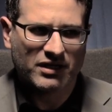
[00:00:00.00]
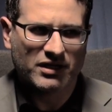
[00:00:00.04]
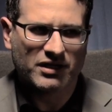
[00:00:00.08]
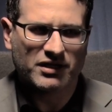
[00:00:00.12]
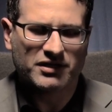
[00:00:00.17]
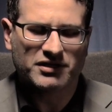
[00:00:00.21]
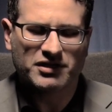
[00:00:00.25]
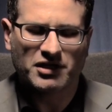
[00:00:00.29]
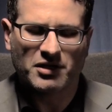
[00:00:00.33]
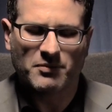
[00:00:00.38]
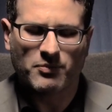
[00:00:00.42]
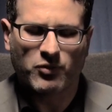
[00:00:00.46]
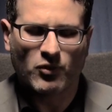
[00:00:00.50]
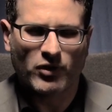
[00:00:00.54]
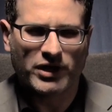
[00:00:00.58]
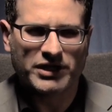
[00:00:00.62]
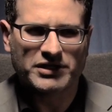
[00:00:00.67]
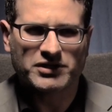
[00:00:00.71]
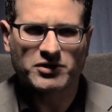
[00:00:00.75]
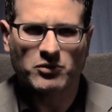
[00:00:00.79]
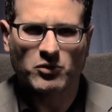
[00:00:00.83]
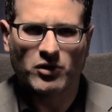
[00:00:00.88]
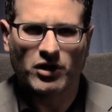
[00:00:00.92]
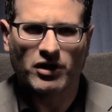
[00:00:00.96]
and to the
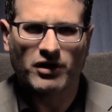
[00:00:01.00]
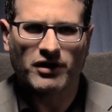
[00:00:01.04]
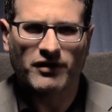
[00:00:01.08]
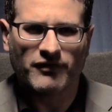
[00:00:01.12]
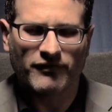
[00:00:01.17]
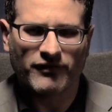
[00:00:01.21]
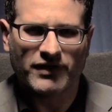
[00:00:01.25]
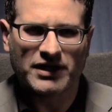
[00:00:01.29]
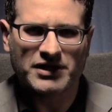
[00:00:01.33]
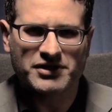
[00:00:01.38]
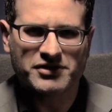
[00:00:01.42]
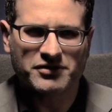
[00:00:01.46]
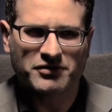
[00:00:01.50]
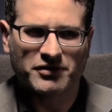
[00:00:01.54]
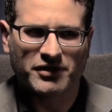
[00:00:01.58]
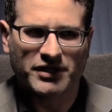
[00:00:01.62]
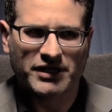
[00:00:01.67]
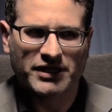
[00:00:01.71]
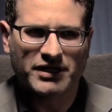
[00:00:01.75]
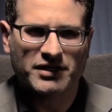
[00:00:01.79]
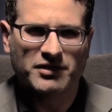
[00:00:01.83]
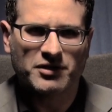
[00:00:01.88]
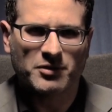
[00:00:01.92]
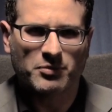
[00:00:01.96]
point to where
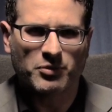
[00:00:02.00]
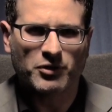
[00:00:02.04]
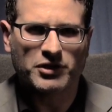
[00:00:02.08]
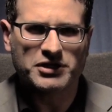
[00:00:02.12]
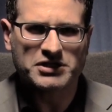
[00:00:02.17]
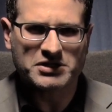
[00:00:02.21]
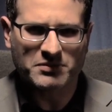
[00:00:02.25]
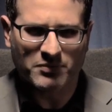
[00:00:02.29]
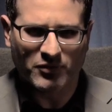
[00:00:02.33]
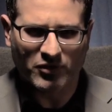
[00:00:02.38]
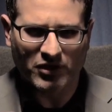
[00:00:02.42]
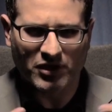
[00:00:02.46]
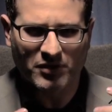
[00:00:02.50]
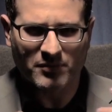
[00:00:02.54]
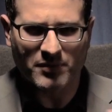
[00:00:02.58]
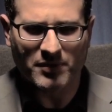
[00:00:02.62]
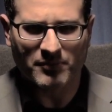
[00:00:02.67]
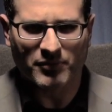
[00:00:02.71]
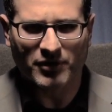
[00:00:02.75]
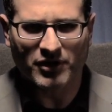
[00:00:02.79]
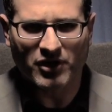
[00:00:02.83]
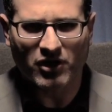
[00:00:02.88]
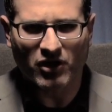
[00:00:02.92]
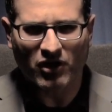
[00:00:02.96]
eventually the principal, I
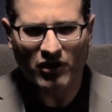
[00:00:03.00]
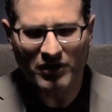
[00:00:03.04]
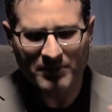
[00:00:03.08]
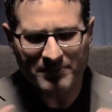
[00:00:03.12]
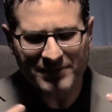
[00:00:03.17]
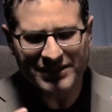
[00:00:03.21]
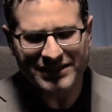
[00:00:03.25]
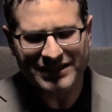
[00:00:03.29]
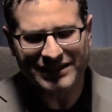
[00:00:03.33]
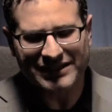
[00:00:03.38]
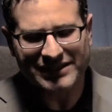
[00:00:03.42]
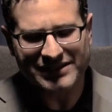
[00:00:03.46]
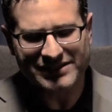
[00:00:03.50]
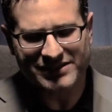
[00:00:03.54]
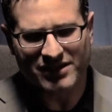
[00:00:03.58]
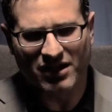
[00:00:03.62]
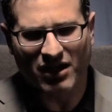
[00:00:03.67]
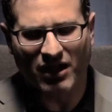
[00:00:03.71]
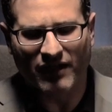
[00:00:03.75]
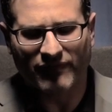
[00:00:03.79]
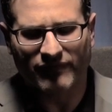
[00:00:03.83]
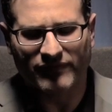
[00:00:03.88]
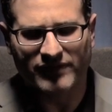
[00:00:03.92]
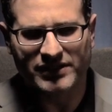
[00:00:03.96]
remember calling me to his
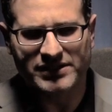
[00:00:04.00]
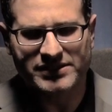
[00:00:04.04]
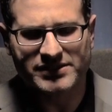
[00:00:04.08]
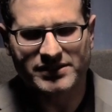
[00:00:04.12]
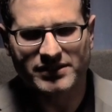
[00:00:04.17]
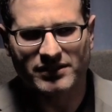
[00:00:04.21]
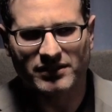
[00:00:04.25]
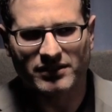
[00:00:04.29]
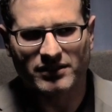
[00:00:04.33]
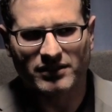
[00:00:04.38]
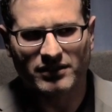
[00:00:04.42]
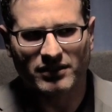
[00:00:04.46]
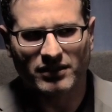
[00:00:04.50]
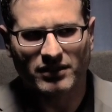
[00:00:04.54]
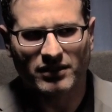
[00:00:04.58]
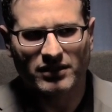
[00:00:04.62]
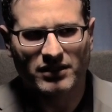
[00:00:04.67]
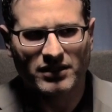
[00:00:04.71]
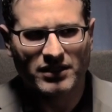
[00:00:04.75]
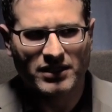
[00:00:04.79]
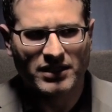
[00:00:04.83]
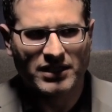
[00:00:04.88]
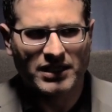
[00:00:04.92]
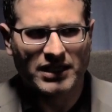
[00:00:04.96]
office,
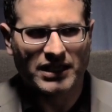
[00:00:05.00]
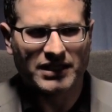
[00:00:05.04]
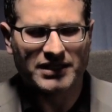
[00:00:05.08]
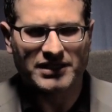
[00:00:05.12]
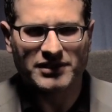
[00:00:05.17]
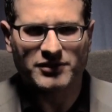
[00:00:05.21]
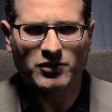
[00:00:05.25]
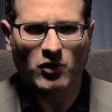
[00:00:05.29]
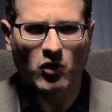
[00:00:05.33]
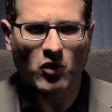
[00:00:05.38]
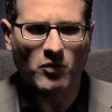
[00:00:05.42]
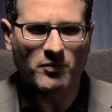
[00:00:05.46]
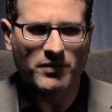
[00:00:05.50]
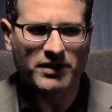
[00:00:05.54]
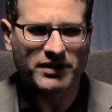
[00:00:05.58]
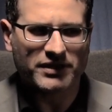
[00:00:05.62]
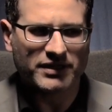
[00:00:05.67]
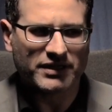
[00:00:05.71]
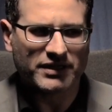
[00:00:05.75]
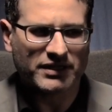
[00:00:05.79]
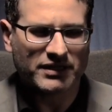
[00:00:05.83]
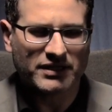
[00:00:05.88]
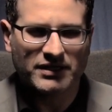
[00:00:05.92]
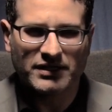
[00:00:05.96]
and he told me
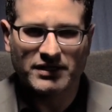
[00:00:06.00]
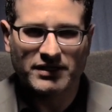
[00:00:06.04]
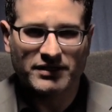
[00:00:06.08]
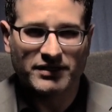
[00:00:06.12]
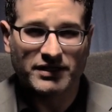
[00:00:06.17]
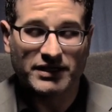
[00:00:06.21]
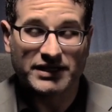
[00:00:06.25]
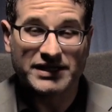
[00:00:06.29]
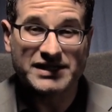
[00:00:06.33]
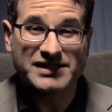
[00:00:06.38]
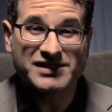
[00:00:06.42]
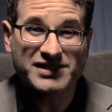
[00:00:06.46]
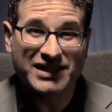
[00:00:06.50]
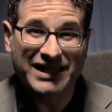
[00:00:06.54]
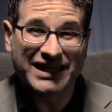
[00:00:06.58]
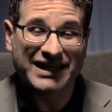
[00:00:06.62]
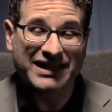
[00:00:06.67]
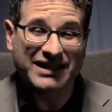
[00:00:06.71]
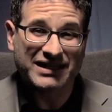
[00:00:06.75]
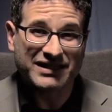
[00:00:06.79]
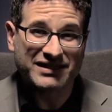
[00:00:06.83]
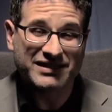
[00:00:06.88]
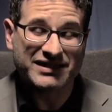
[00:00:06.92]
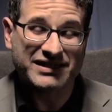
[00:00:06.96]
that
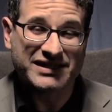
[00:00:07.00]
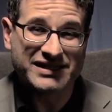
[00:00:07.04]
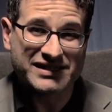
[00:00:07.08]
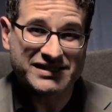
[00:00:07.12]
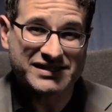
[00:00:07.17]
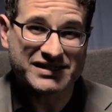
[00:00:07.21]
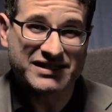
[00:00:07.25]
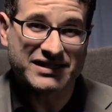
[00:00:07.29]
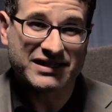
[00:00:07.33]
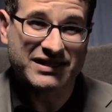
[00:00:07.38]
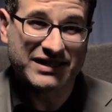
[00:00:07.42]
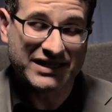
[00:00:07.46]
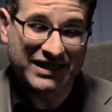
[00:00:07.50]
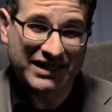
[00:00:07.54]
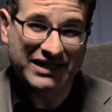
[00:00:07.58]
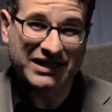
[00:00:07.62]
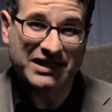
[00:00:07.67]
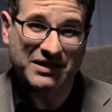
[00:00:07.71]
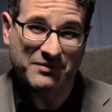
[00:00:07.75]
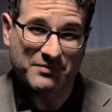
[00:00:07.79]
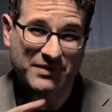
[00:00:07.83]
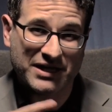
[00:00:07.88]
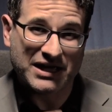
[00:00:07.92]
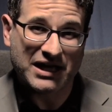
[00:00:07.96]
he's
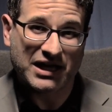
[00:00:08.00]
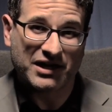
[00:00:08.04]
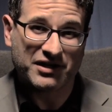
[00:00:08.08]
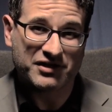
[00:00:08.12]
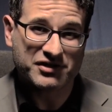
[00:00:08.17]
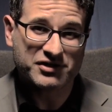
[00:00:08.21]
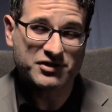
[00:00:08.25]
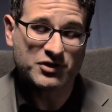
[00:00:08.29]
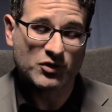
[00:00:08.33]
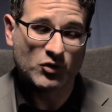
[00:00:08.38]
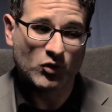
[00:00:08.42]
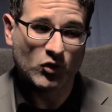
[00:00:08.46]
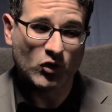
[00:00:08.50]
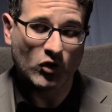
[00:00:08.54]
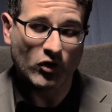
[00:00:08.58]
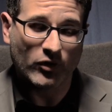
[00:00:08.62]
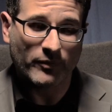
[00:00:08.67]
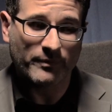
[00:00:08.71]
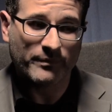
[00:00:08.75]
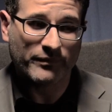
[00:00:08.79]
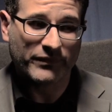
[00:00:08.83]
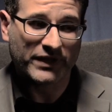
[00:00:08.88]
kicking me out of school.